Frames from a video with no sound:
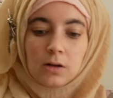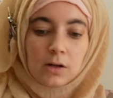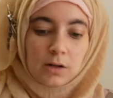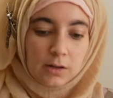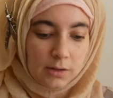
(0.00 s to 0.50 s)

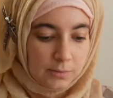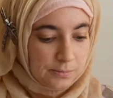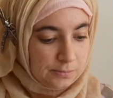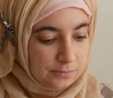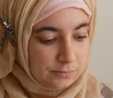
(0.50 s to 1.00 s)

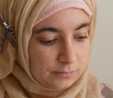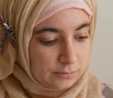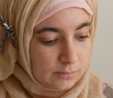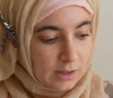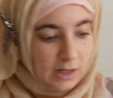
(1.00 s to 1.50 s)

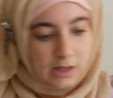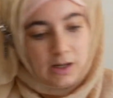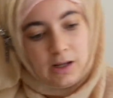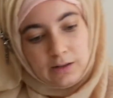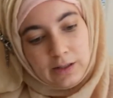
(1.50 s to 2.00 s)

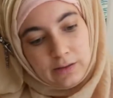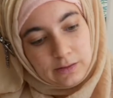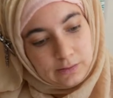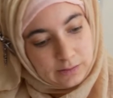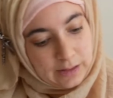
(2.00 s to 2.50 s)
And like
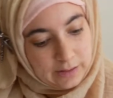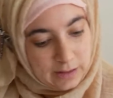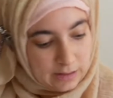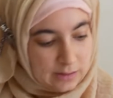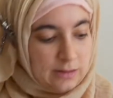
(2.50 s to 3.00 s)

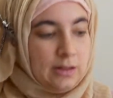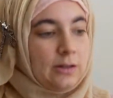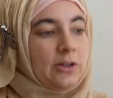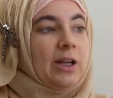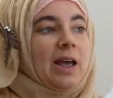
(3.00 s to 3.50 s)
this the
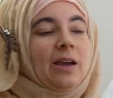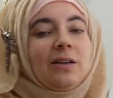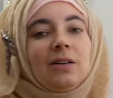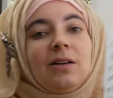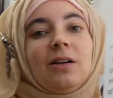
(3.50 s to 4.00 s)
other day,